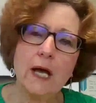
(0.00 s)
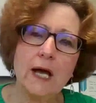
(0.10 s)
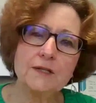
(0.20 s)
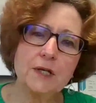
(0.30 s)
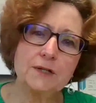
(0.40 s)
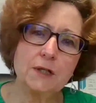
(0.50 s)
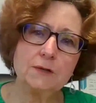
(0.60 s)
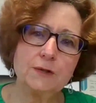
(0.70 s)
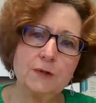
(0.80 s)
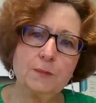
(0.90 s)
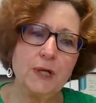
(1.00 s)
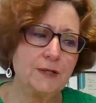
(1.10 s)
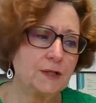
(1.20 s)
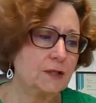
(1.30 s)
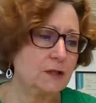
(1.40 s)
As our shelter in
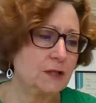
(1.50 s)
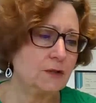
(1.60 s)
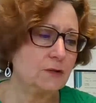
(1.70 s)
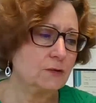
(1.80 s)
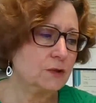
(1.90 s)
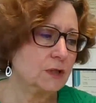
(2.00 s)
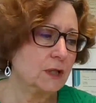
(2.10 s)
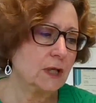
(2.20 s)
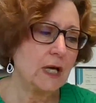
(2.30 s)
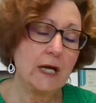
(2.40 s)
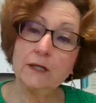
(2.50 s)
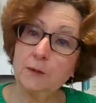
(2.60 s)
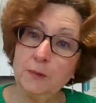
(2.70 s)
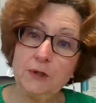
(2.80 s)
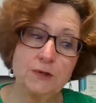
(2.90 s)
place continues, and it
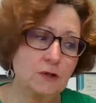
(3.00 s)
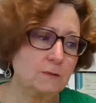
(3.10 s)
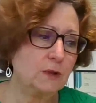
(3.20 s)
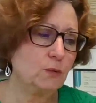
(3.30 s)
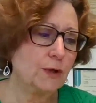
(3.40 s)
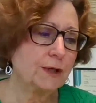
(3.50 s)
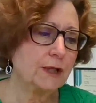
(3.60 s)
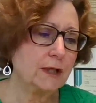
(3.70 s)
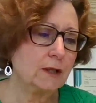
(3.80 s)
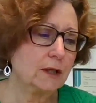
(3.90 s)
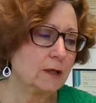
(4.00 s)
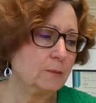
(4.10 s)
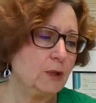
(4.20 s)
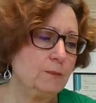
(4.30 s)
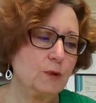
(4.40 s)
appears to be working,
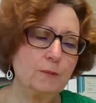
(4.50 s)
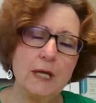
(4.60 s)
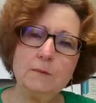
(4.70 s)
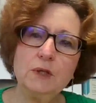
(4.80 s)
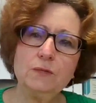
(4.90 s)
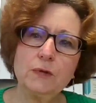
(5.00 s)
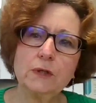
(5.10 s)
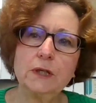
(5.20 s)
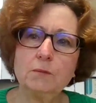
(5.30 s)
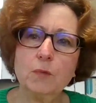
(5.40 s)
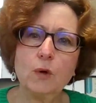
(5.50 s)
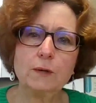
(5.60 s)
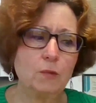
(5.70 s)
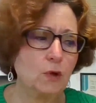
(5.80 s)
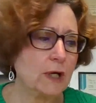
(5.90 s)
people may be feeling more
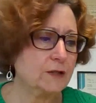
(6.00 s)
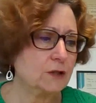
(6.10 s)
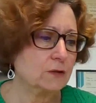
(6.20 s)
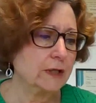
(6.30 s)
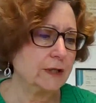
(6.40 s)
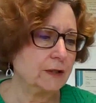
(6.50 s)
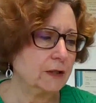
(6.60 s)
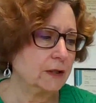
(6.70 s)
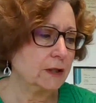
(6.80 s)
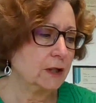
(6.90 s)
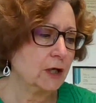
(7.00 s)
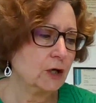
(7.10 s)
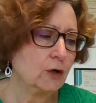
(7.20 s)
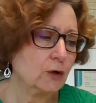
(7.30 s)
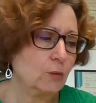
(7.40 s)
and more isolated.
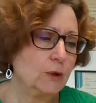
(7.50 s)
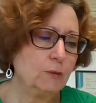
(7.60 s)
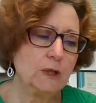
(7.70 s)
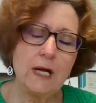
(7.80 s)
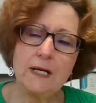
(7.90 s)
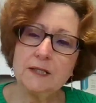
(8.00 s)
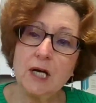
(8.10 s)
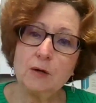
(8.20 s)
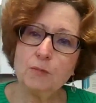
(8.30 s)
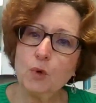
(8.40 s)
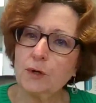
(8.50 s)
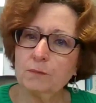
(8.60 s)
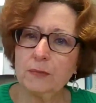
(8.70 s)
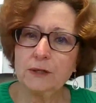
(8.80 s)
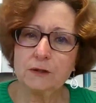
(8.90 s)
We realize how
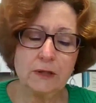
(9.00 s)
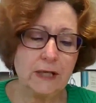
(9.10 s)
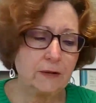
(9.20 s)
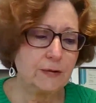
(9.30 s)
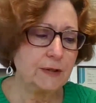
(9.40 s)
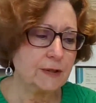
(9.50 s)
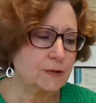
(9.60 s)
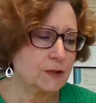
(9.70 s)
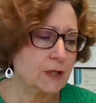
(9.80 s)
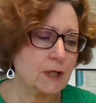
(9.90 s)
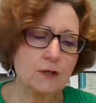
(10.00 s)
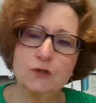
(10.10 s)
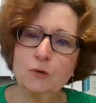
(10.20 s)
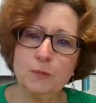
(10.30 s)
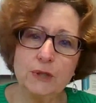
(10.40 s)
important mental health is,
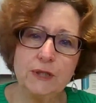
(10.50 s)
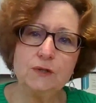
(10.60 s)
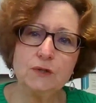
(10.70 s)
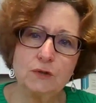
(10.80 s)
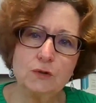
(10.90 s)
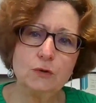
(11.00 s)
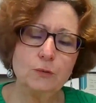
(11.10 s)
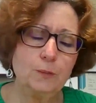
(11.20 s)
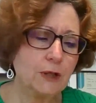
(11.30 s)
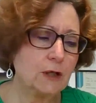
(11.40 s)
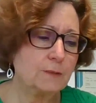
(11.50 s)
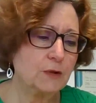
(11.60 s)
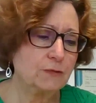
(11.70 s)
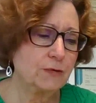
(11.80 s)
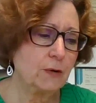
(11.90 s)
so please do pick up
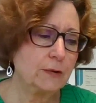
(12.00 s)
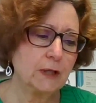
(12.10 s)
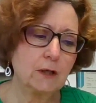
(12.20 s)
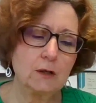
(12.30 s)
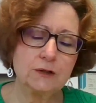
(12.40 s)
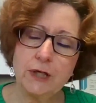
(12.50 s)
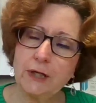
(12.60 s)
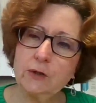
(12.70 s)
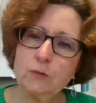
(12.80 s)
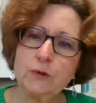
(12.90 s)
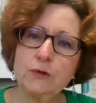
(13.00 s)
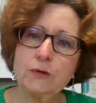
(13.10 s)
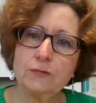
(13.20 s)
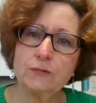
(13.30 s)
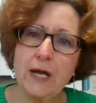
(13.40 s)
the phone and check in with
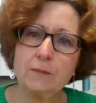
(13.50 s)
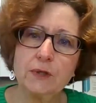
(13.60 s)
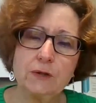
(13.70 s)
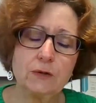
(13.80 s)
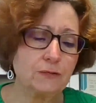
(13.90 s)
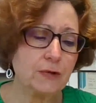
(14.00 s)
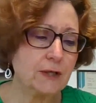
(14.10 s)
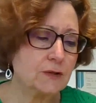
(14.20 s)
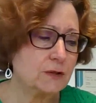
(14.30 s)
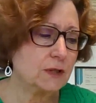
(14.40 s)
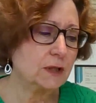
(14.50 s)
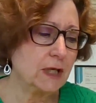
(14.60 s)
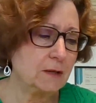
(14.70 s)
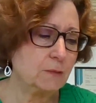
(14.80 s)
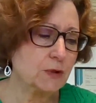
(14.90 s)
your family or friends and
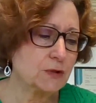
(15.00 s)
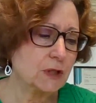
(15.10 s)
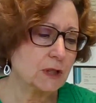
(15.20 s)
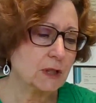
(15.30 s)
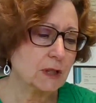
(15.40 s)
neighbors.